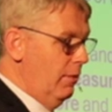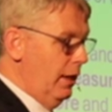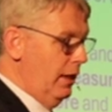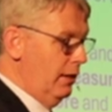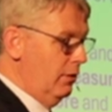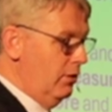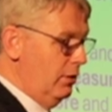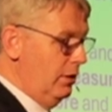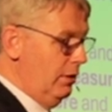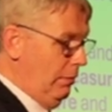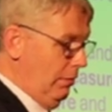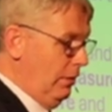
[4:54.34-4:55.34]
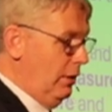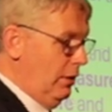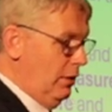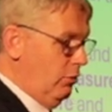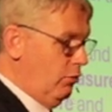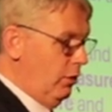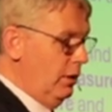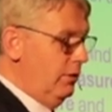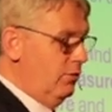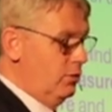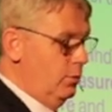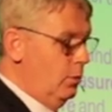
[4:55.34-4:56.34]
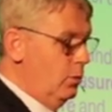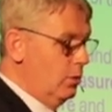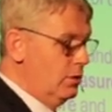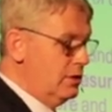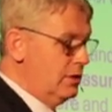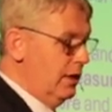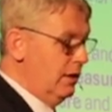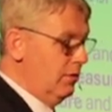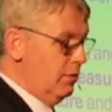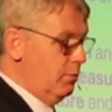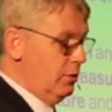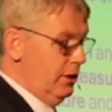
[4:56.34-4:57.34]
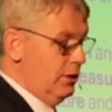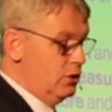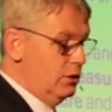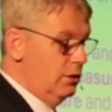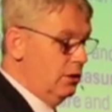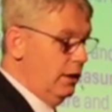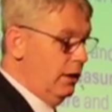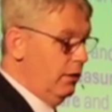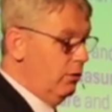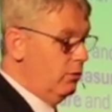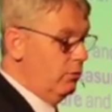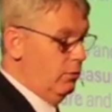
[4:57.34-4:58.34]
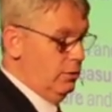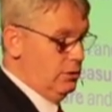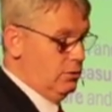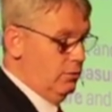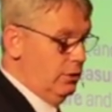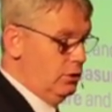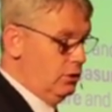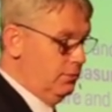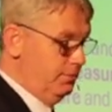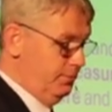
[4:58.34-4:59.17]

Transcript: and the drive towards that protection and restoration.